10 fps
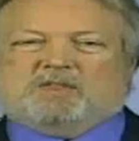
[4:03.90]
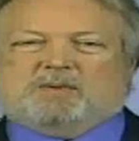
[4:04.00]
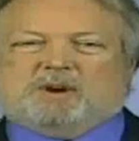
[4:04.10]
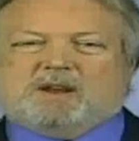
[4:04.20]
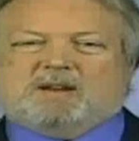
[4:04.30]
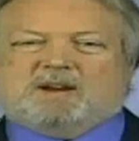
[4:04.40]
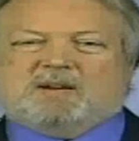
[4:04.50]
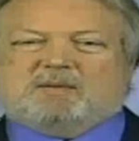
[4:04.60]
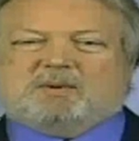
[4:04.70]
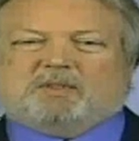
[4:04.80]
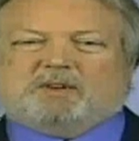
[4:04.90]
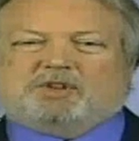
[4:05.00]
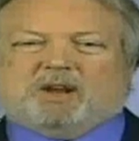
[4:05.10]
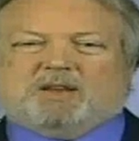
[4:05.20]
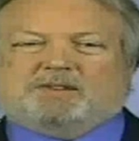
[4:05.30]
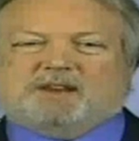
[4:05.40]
big 3 are the chains.